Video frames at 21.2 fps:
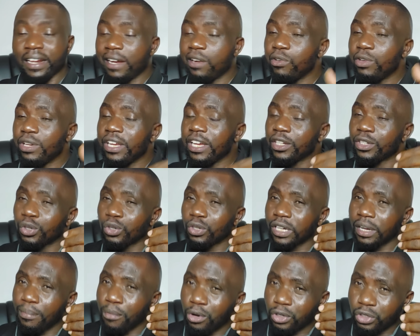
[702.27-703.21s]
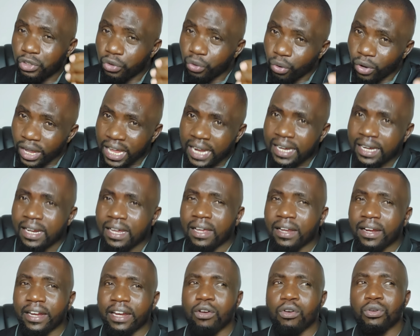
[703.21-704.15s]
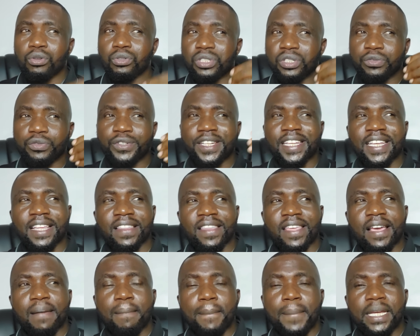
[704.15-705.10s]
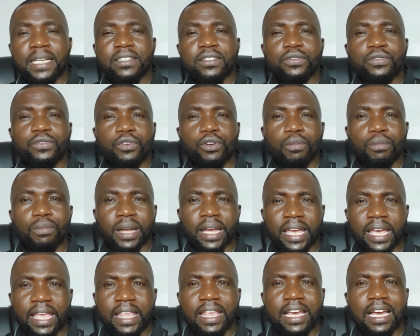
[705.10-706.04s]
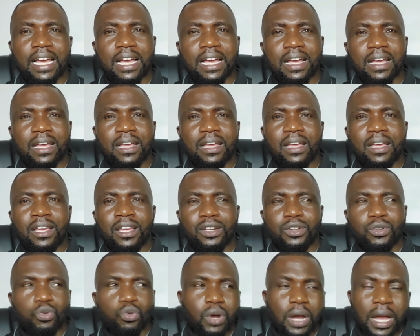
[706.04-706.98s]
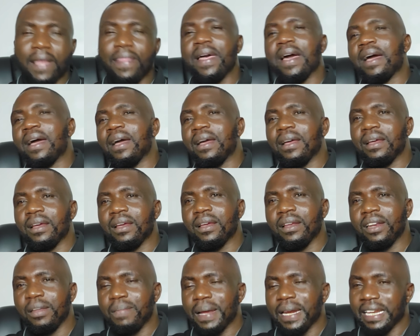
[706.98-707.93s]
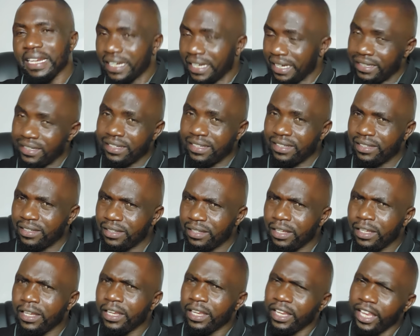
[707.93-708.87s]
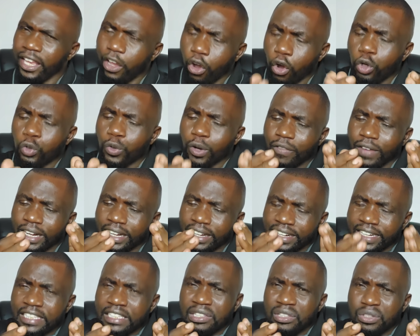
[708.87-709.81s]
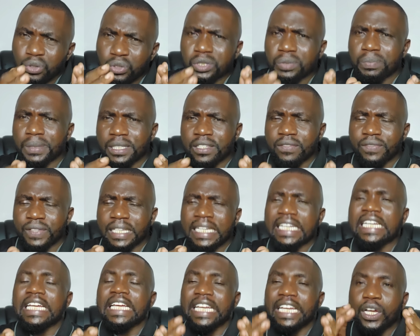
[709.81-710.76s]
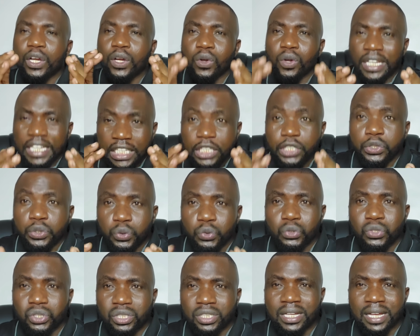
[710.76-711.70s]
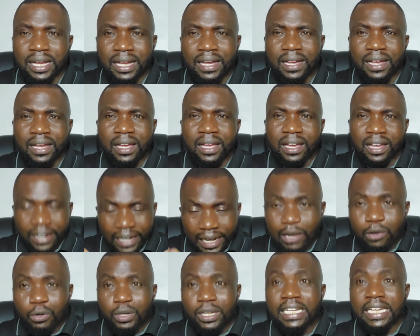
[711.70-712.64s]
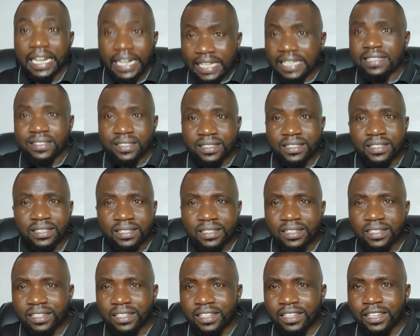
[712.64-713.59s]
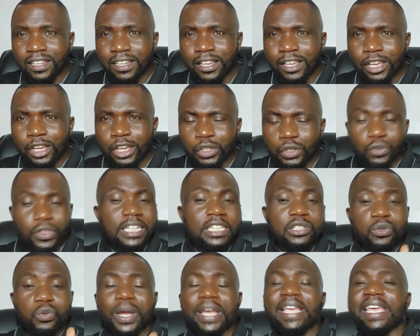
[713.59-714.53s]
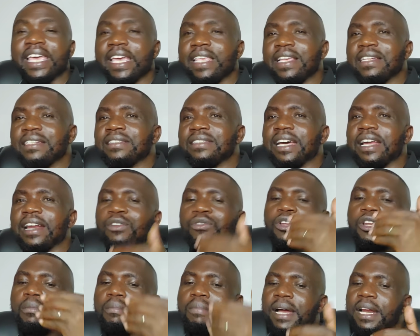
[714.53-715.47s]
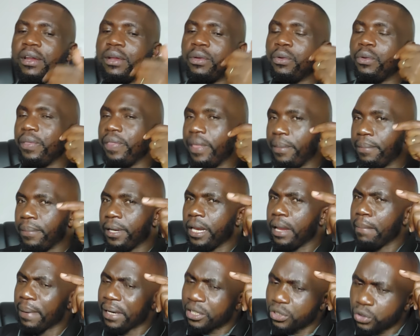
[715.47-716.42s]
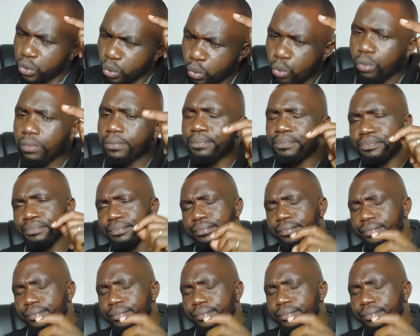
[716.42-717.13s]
Raila Odinga talked about Uganda now shifting their base from Kenya to other neighboring countries. He ought to have addressed those specific issues Raila Odinga raised. So that's why Kenyans are actually mad with them. Number two,